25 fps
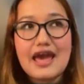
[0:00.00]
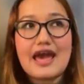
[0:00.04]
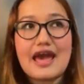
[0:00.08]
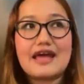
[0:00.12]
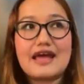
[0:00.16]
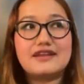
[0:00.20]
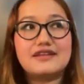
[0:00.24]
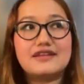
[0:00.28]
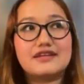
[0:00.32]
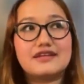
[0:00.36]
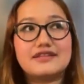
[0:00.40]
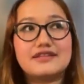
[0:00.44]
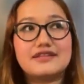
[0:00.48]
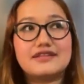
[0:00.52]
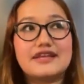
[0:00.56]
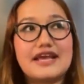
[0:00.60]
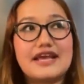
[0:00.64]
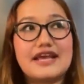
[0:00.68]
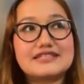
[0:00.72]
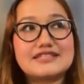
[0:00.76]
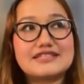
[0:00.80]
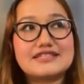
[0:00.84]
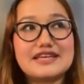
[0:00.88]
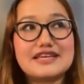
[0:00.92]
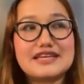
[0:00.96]
And the
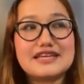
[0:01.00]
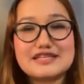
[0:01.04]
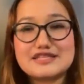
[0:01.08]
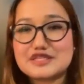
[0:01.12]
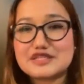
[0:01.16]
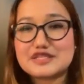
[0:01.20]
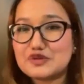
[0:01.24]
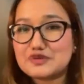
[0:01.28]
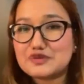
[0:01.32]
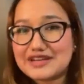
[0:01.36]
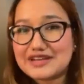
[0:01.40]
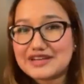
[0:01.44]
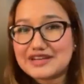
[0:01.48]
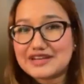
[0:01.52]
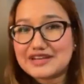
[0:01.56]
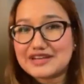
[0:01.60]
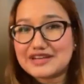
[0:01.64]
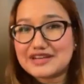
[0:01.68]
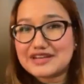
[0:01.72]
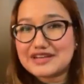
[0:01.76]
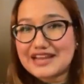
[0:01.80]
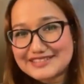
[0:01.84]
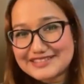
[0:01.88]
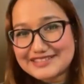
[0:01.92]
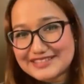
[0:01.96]
next thing is
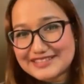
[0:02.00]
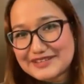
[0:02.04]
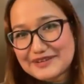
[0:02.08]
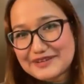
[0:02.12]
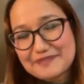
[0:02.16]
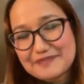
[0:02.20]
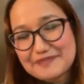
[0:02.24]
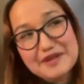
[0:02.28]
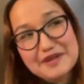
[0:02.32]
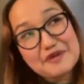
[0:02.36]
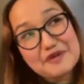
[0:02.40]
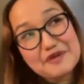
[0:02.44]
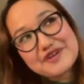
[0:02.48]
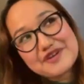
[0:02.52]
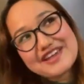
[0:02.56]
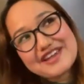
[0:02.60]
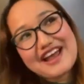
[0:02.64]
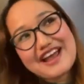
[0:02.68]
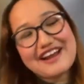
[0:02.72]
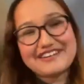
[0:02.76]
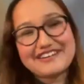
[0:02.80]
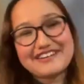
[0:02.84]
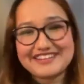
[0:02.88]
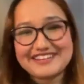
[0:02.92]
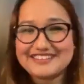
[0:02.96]
utilizing the
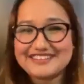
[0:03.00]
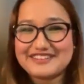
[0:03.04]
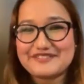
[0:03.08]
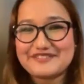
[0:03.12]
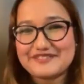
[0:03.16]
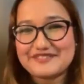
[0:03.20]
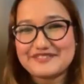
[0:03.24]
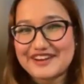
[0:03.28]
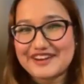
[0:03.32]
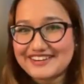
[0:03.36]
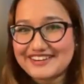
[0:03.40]
we are in the